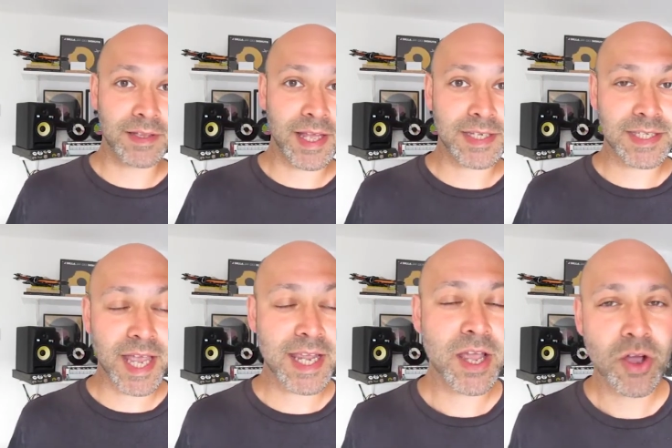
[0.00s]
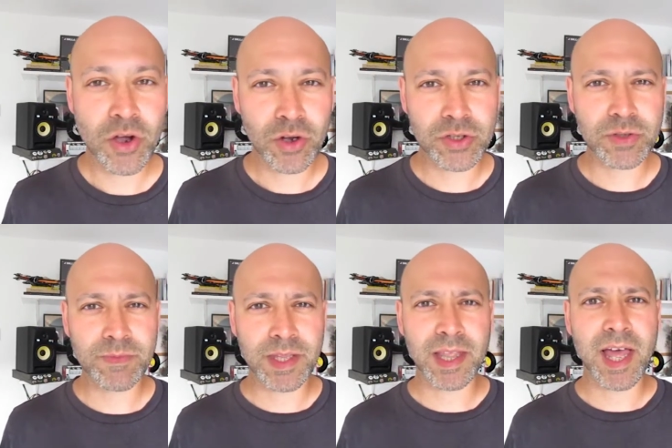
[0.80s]
let's say, or
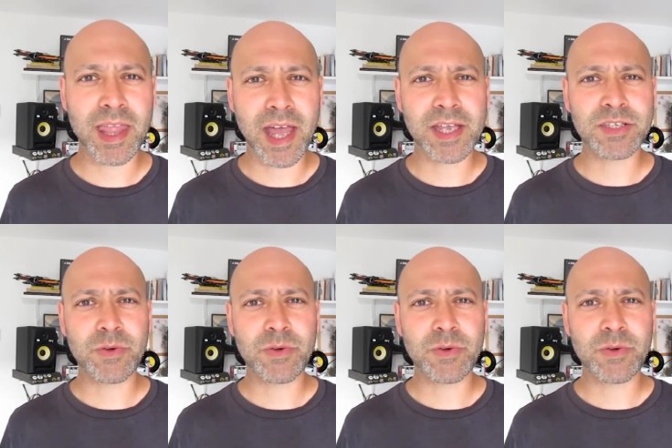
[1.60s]
something like that.